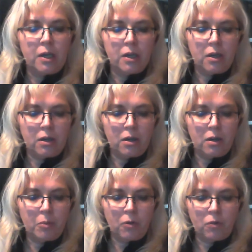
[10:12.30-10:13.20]

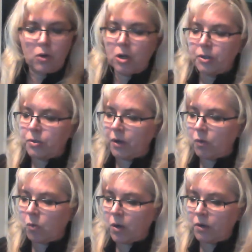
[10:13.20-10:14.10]
Overall, you have
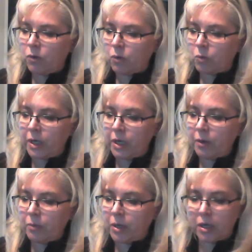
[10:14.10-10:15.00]
a wonderful
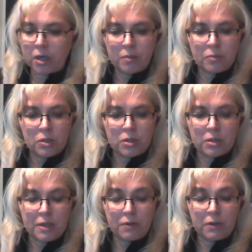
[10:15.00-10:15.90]
reading when it comes to
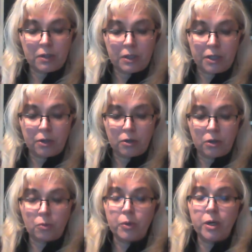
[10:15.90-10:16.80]
definitely your
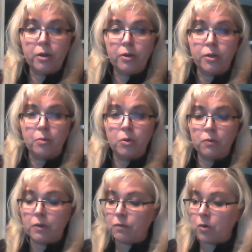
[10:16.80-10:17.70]
career. You're
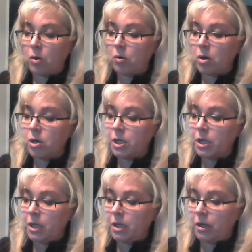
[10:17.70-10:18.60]
moving forward.
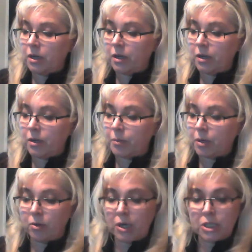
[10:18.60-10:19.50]

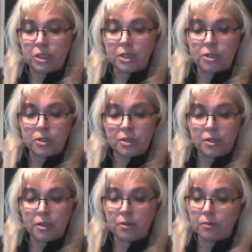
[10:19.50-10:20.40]
Congratulations,
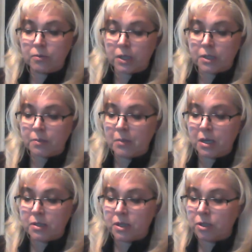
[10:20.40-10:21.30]
Leo. That's
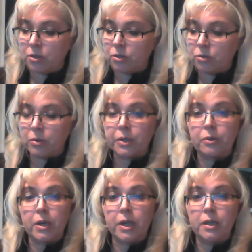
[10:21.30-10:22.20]
amazing. You're doing
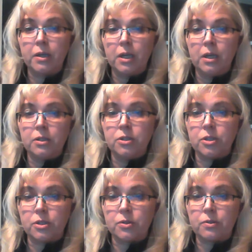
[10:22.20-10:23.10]
great.
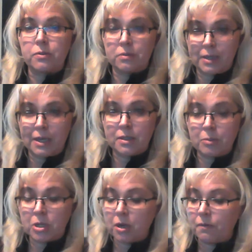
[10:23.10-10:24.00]
Just take
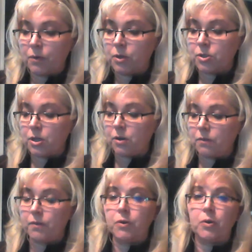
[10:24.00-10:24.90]
some time for
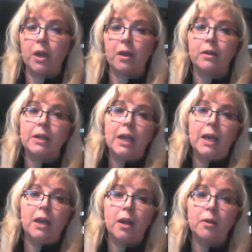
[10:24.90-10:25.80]
yourself if you can.
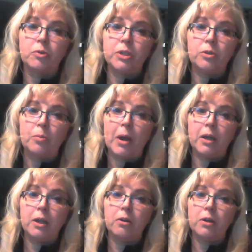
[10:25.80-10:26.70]
And I will see you back
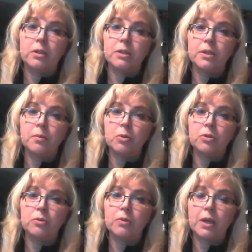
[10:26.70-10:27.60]
here in December
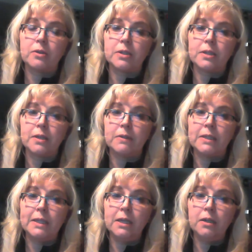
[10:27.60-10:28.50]

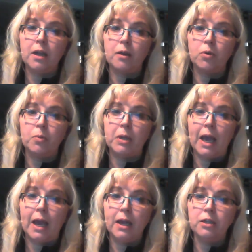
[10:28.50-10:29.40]
2017. I will be
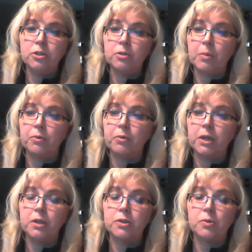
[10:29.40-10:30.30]
adding to my
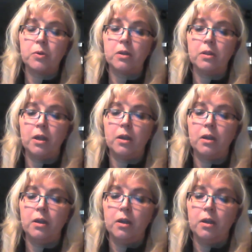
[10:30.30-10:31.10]
readings with a